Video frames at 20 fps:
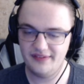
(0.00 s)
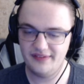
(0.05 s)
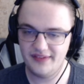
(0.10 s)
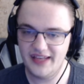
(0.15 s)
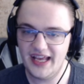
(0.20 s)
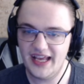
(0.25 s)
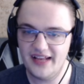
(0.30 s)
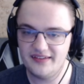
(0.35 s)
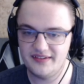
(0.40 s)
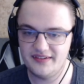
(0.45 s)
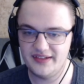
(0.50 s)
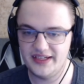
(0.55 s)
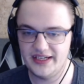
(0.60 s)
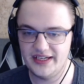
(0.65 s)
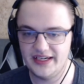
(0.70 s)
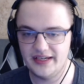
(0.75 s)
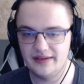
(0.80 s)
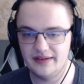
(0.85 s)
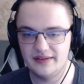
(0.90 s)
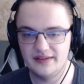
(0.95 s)
of that,
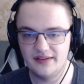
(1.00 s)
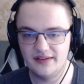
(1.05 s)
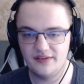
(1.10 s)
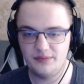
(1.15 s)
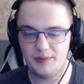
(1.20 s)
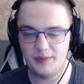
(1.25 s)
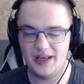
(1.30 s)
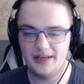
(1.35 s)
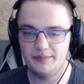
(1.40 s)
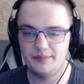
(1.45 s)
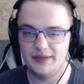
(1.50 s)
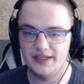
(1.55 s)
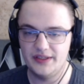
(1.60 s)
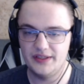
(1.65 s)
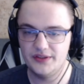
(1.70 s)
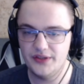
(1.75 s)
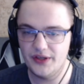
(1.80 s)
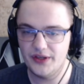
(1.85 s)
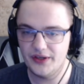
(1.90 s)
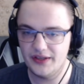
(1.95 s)
she, despite being
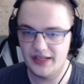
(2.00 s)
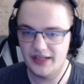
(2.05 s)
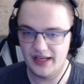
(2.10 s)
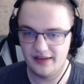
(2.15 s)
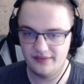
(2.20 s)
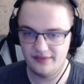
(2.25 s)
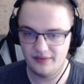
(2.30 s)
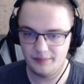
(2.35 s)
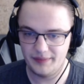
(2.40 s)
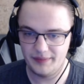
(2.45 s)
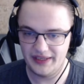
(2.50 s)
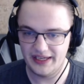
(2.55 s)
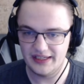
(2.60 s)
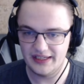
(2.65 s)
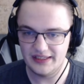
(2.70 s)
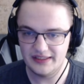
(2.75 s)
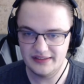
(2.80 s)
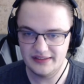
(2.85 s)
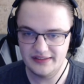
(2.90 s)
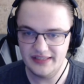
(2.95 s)
good, ends up
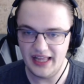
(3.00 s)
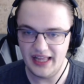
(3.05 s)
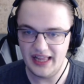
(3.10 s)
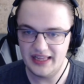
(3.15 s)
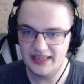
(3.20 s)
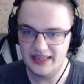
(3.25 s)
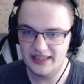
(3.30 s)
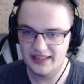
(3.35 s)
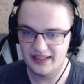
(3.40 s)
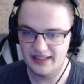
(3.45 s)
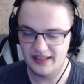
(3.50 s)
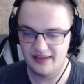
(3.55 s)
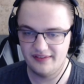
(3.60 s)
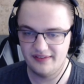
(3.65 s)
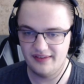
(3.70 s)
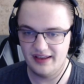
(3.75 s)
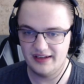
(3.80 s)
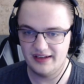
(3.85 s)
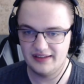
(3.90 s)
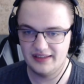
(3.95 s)
being not
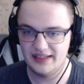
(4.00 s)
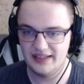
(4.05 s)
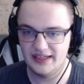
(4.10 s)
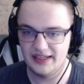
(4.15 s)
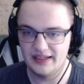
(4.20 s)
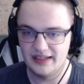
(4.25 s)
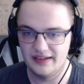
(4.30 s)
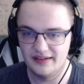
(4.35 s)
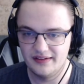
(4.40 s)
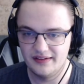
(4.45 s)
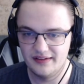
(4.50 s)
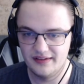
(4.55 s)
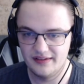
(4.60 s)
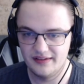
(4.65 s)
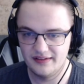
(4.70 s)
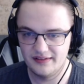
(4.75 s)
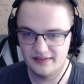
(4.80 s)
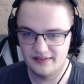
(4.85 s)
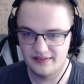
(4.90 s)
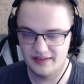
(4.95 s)
exactly
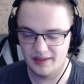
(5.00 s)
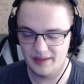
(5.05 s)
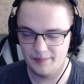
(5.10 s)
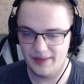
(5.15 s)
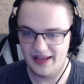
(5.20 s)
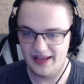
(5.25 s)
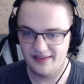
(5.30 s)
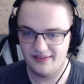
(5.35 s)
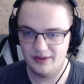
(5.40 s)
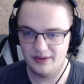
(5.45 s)
the best.